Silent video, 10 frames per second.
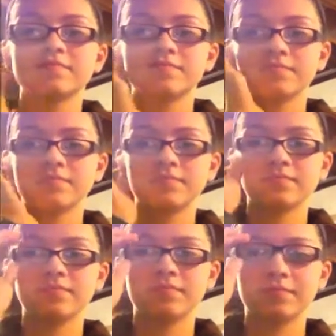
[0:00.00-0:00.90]

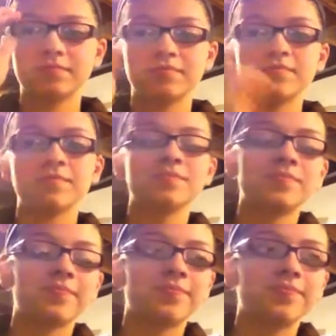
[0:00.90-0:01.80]

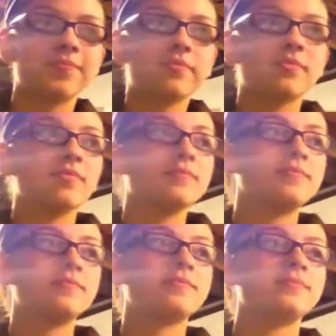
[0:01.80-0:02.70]

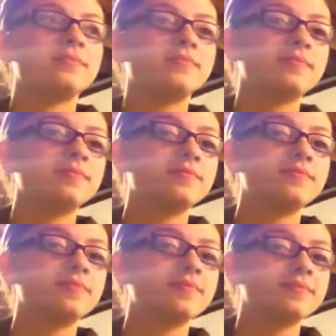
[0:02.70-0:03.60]

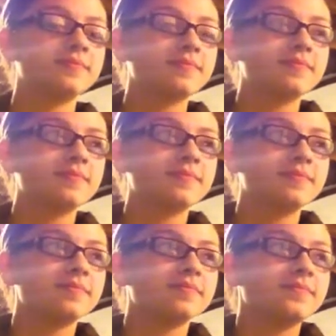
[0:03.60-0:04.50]

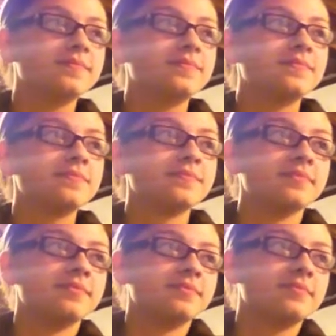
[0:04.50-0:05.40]

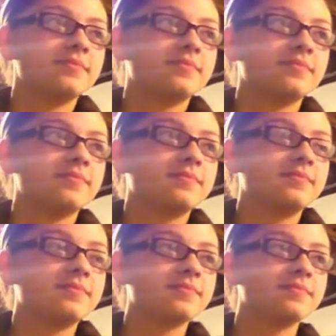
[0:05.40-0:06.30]
(silent)